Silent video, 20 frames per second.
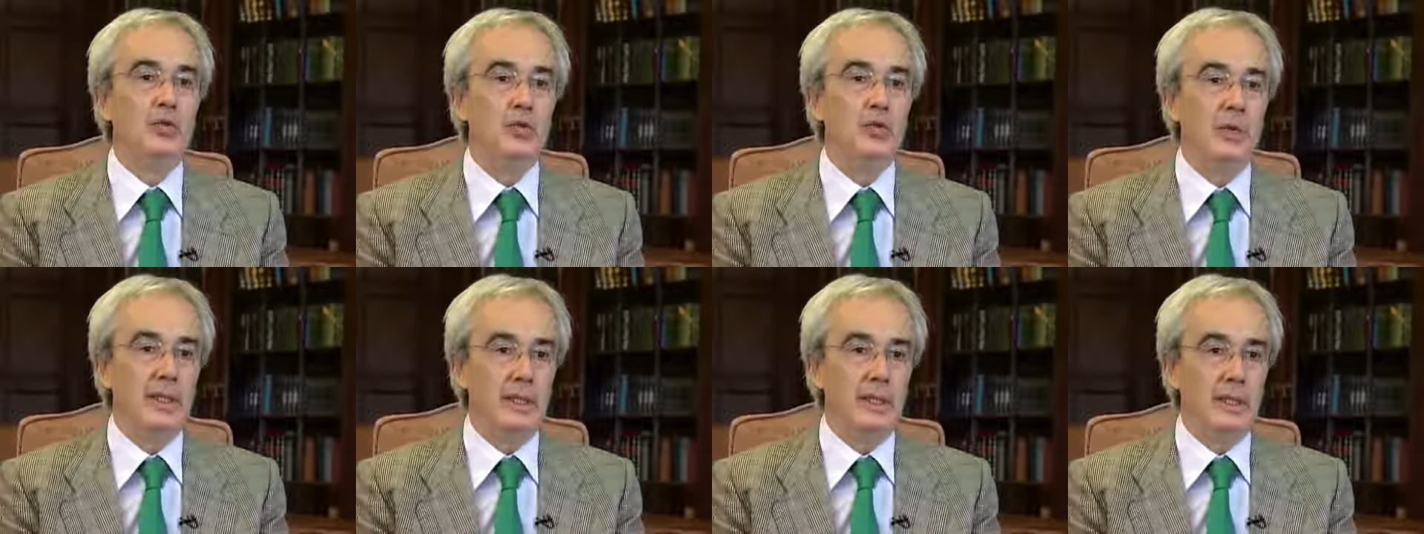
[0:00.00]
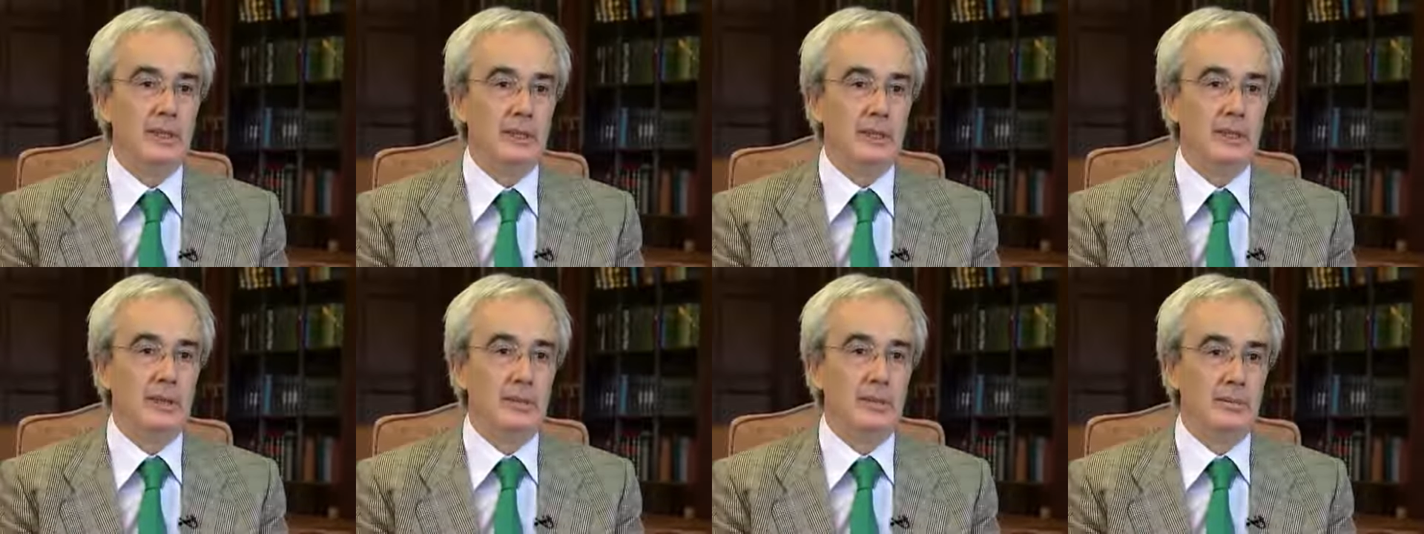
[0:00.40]

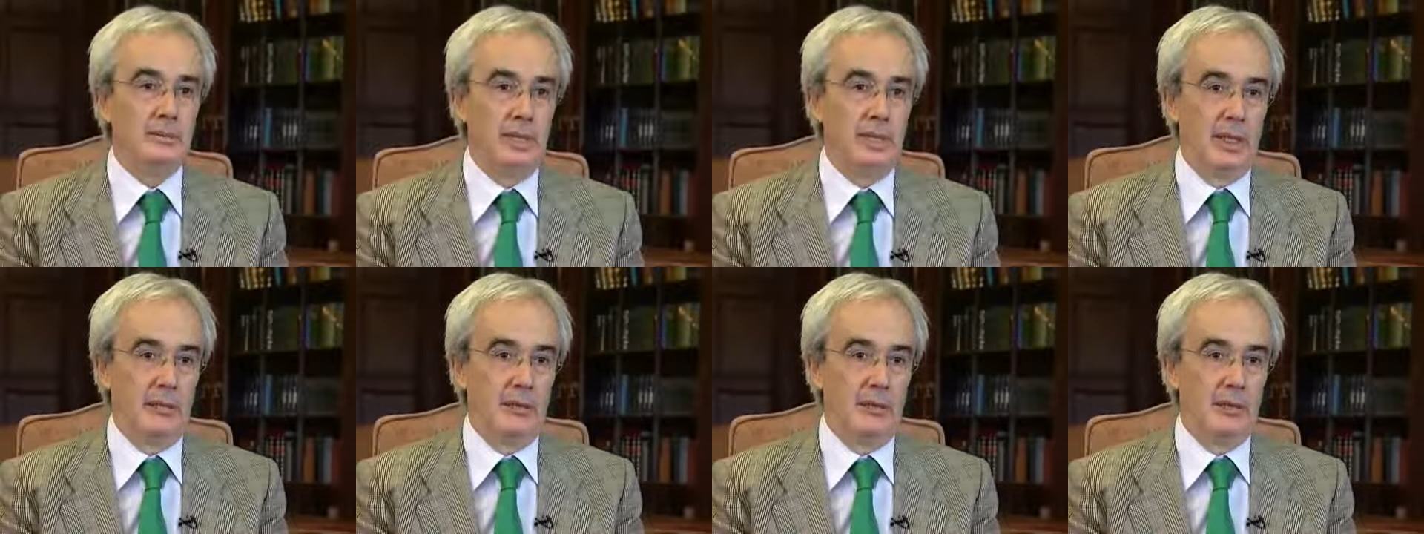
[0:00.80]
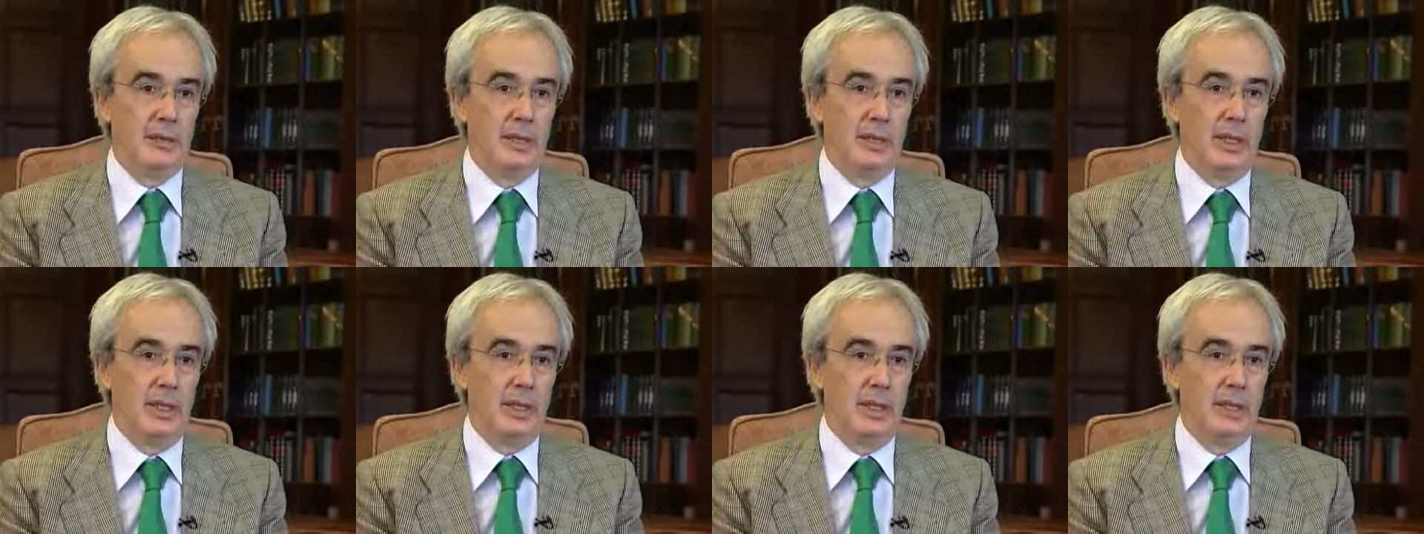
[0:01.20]
treated
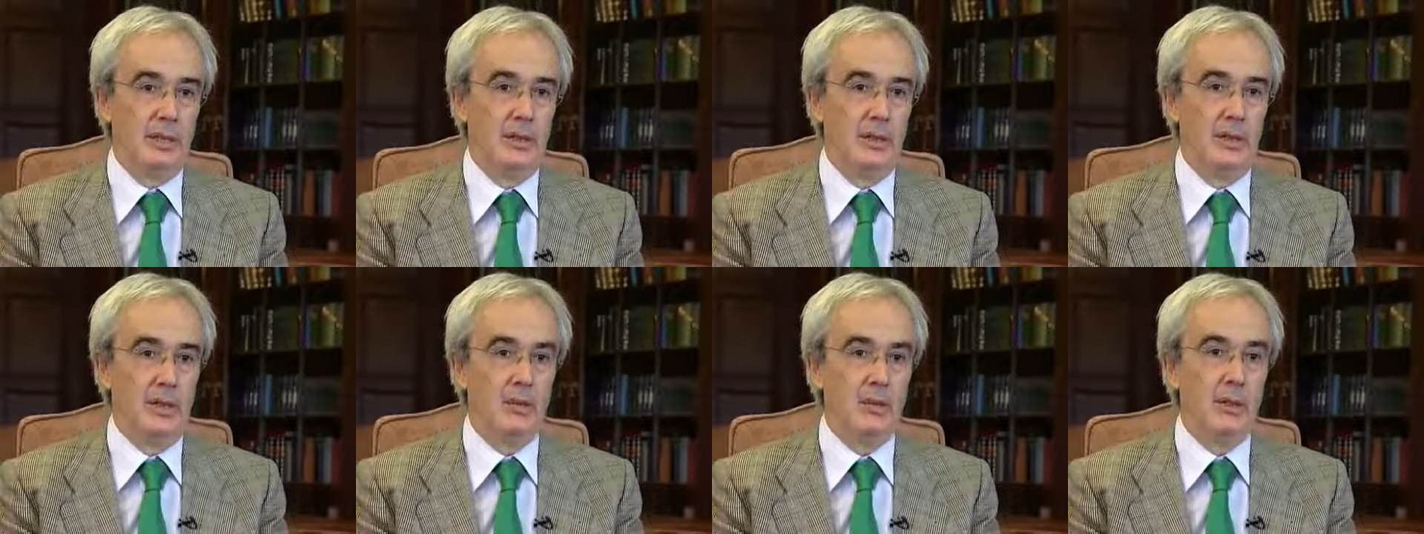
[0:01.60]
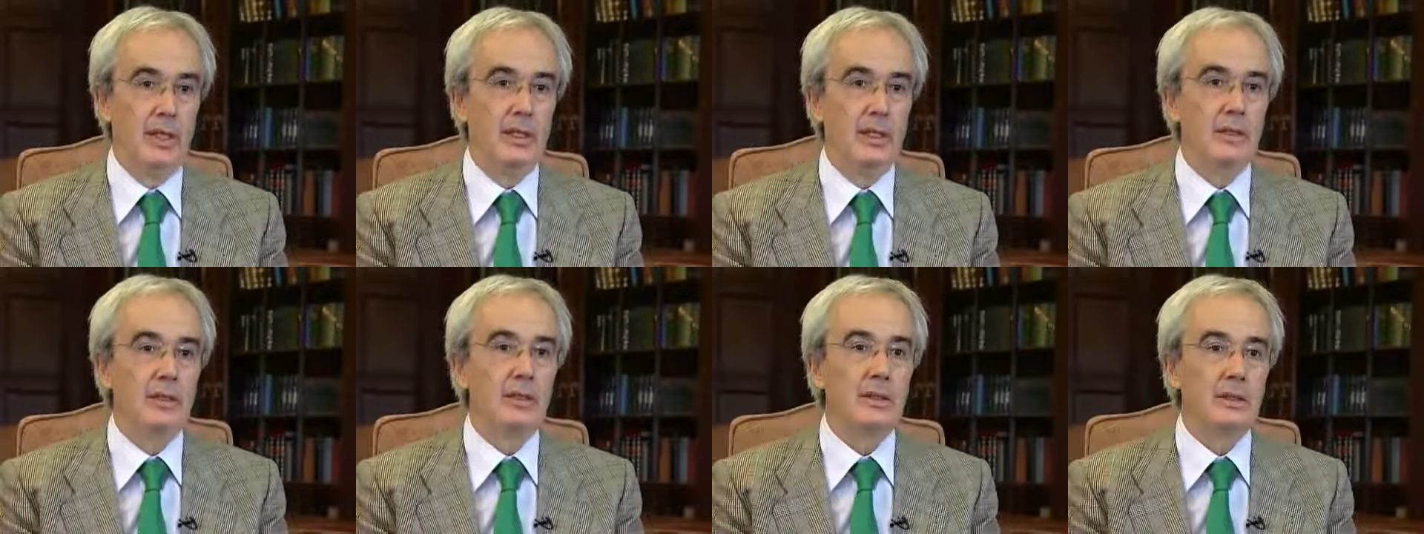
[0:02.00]
previously or
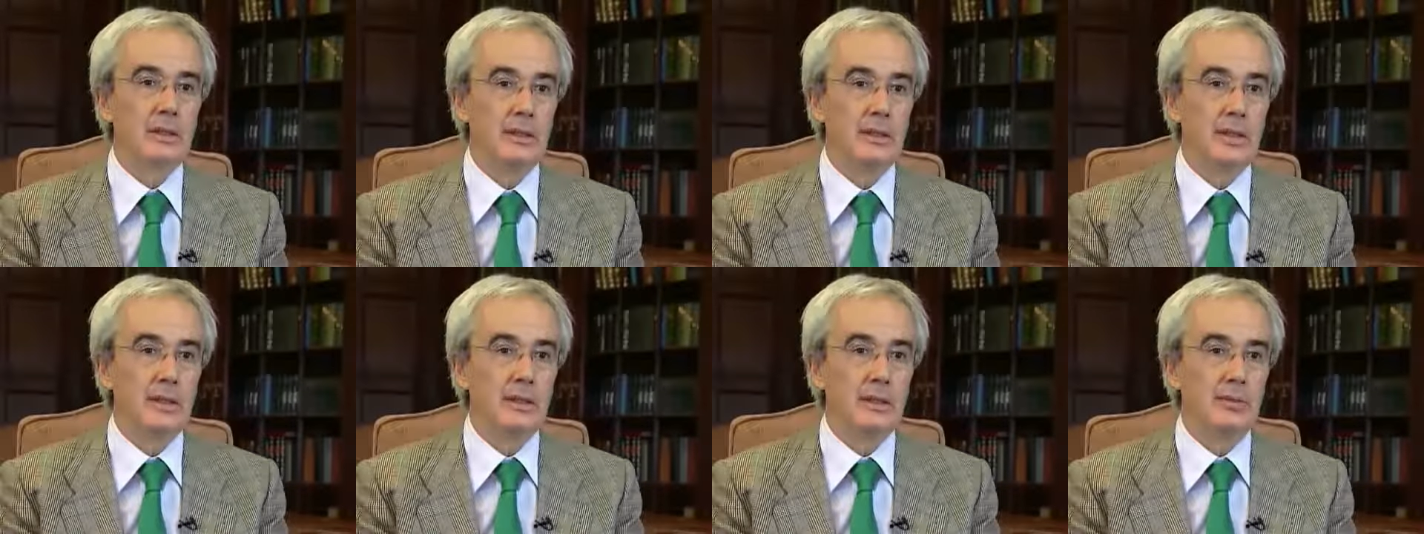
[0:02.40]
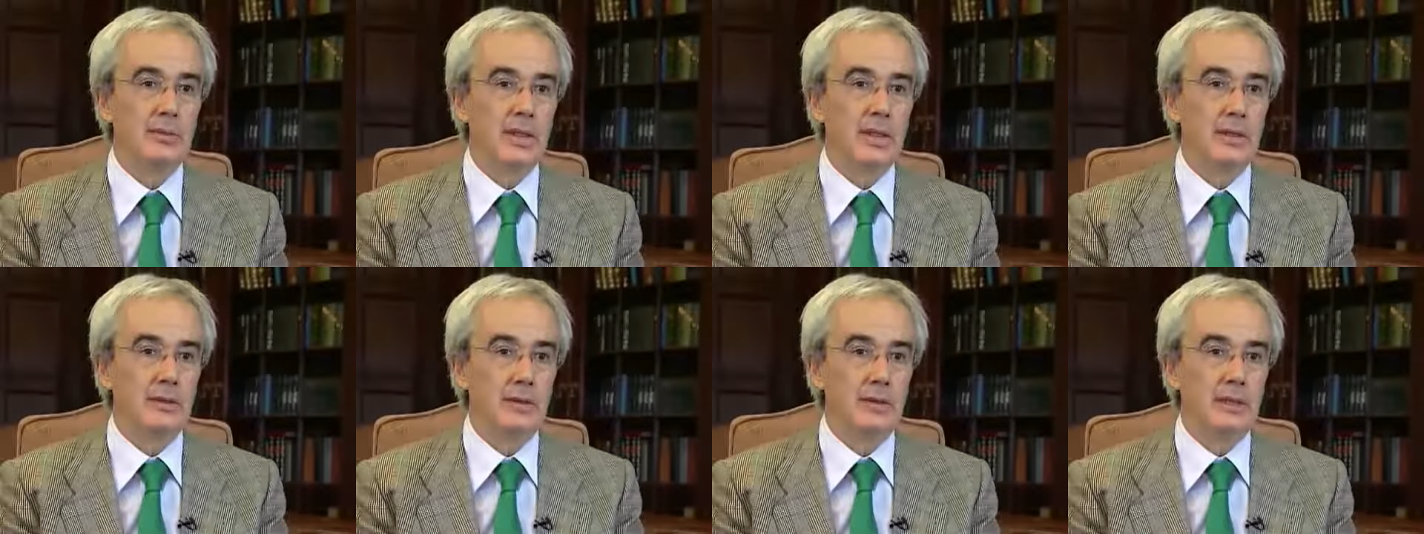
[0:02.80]
were not
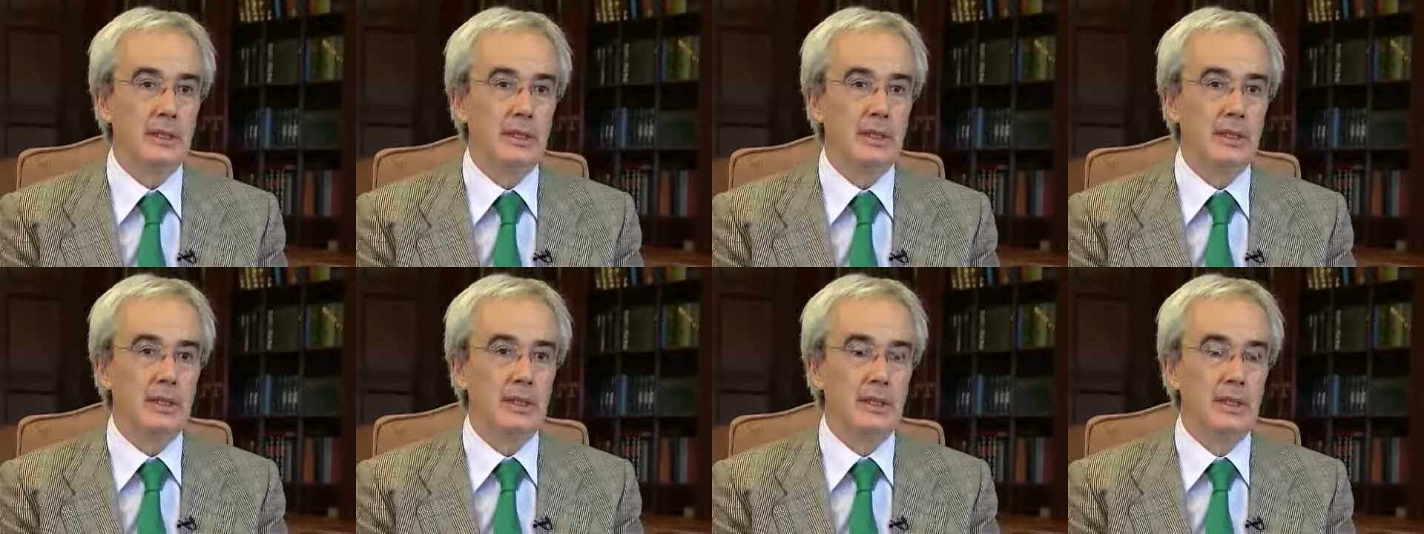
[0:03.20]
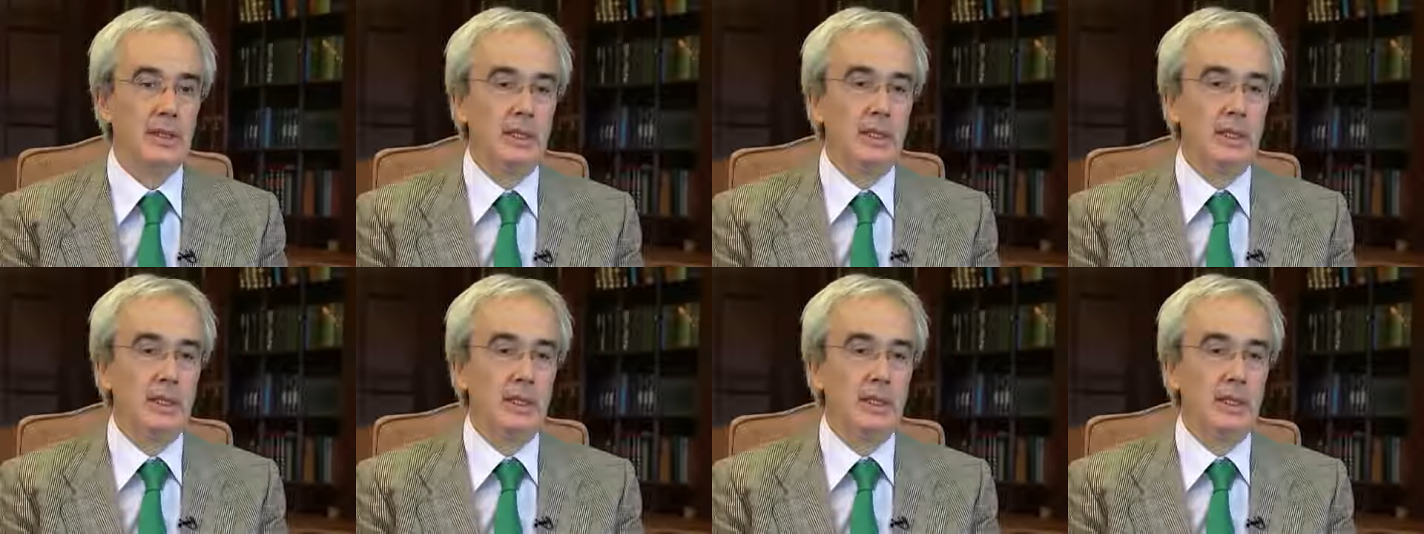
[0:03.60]
considered previously